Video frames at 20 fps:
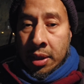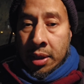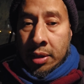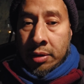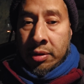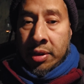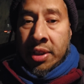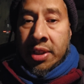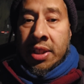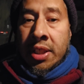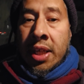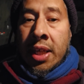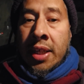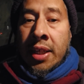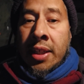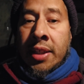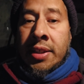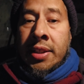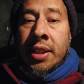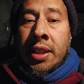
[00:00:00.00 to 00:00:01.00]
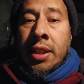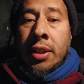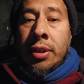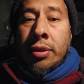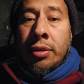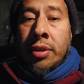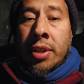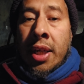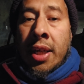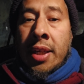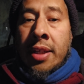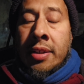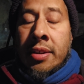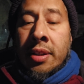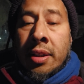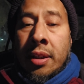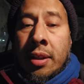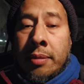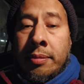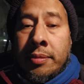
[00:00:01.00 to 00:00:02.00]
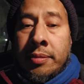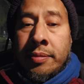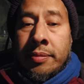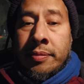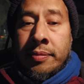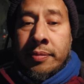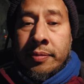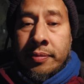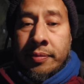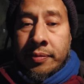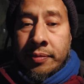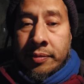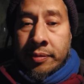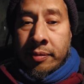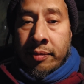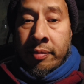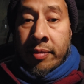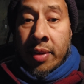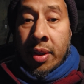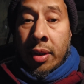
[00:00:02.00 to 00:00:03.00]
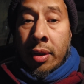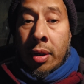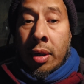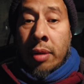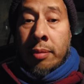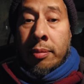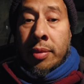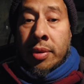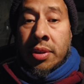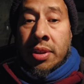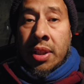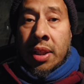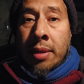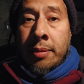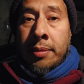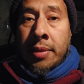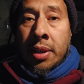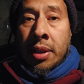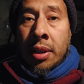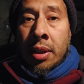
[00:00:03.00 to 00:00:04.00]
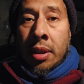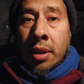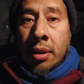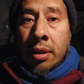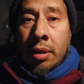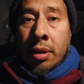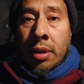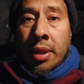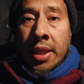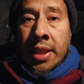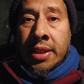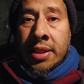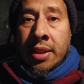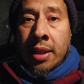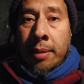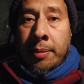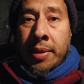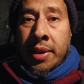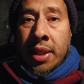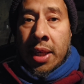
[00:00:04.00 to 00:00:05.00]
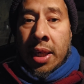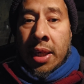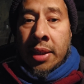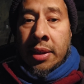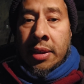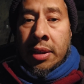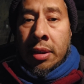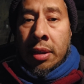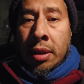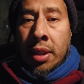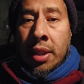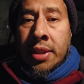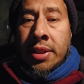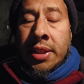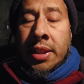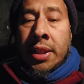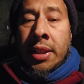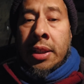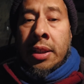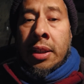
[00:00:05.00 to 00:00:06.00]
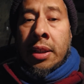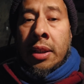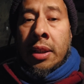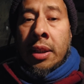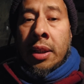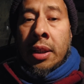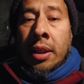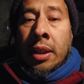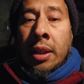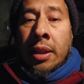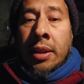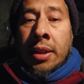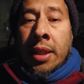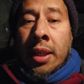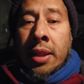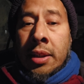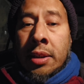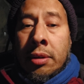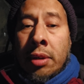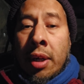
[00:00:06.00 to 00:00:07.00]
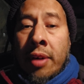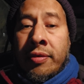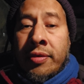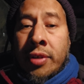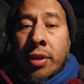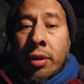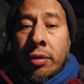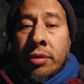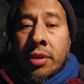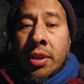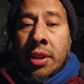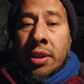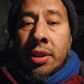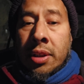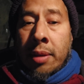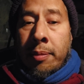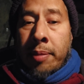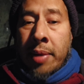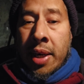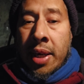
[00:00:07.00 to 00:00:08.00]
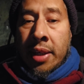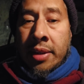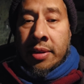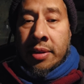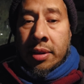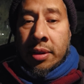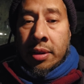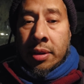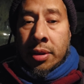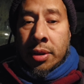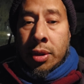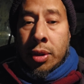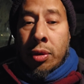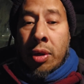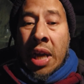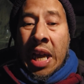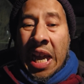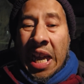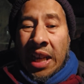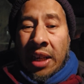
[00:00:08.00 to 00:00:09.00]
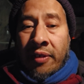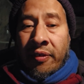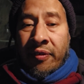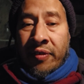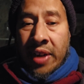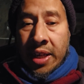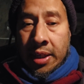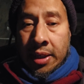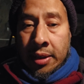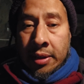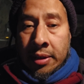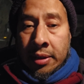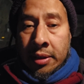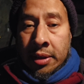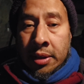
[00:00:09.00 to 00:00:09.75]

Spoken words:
Christianity, Judaism, non-Muslim, non-Islamic ideology, then you have chosen the path to hellfire,